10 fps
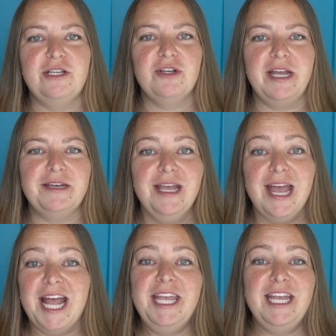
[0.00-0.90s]
trained,
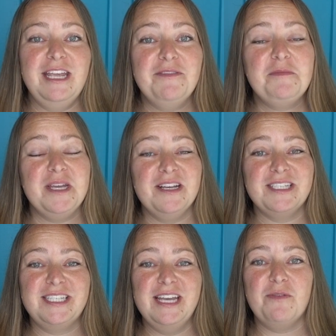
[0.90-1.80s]
and they can even be
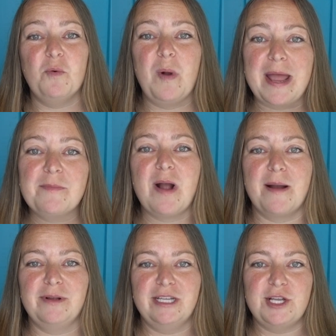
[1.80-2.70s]
unsafe when
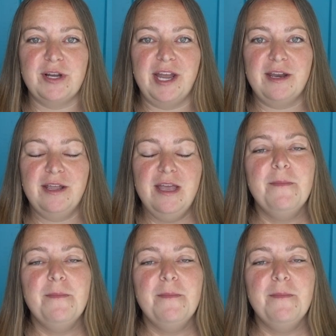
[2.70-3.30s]
properly trained.